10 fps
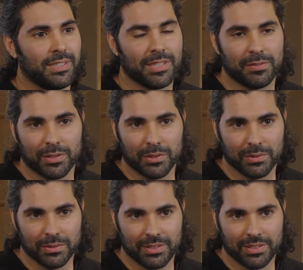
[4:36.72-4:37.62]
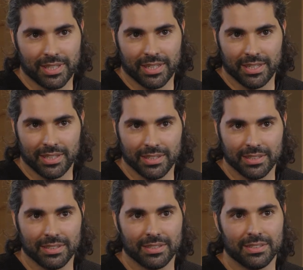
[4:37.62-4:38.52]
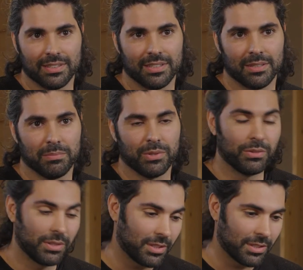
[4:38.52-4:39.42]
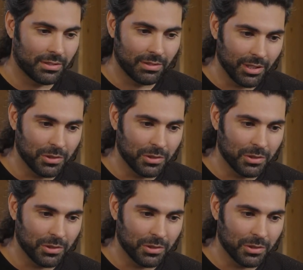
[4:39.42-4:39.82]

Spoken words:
difficult to say, this is a really